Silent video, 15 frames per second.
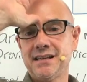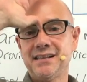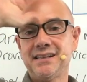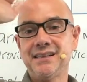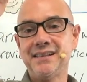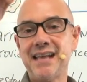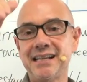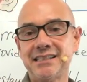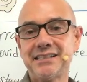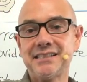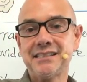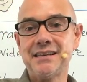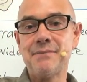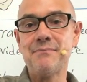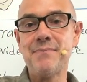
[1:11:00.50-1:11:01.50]

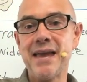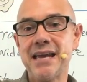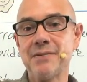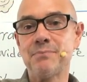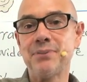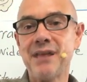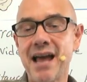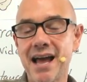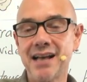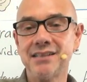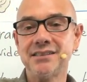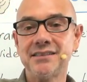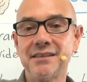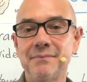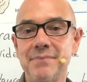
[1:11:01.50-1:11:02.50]
Let's make plans
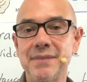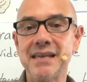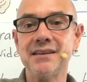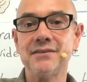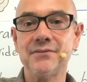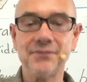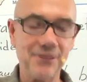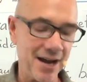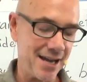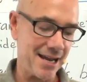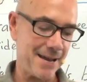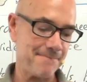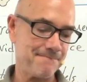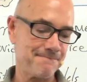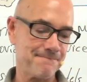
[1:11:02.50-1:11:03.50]
to meet
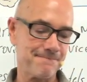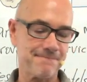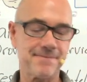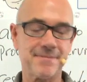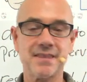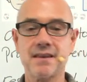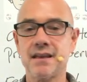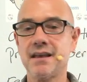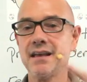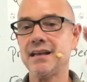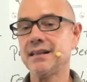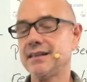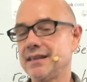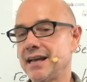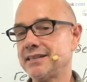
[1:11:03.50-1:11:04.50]
Friday.
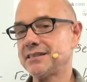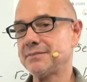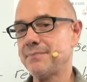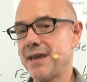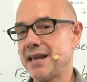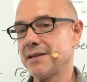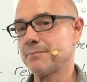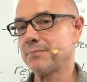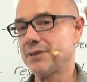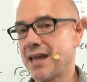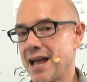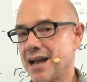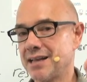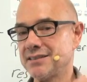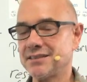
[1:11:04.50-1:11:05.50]
Let's make
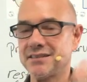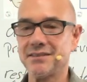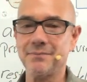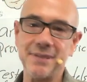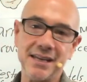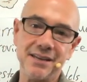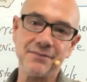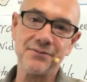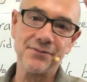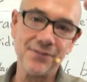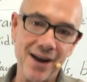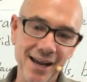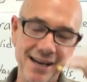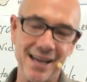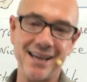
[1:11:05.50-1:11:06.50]
plans to meet
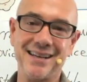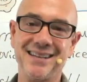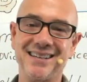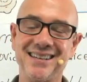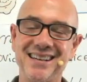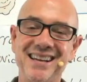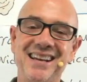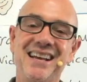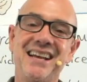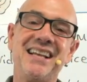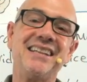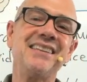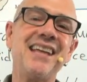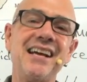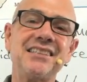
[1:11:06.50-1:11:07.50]
Friday.
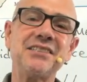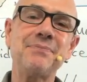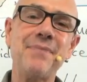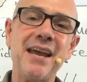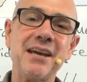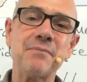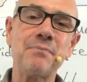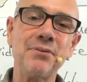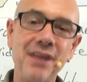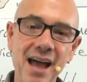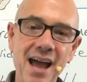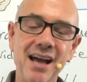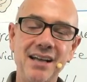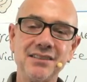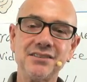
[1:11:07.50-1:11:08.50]
Let's make
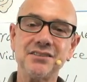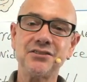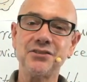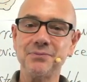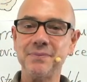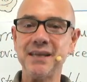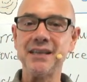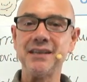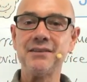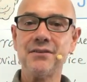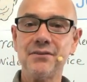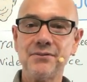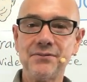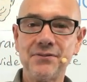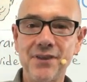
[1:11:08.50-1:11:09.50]
plans to meet
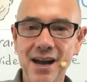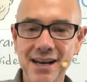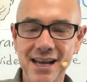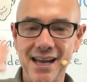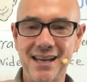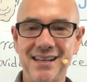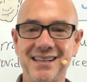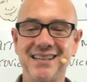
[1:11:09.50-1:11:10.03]
Friday.